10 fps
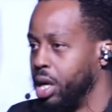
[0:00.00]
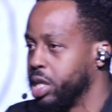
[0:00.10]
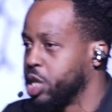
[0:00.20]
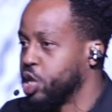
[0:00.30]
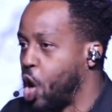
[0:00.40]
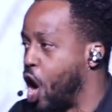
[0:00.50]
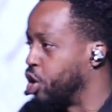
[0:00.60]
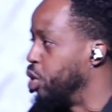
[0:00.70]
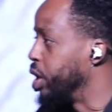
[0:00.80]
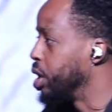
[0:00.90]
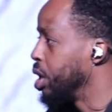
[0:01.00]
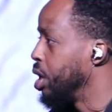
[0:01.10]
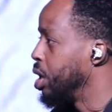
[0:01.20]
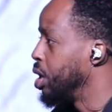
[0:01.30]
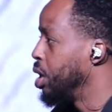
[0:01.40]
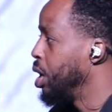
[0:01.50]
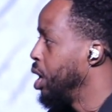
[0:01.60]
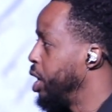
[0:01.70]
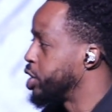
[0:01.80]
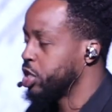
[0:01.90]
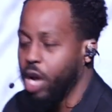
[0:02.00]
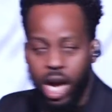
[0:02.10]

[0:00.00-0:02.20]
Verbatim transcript: Is this awkward? Is this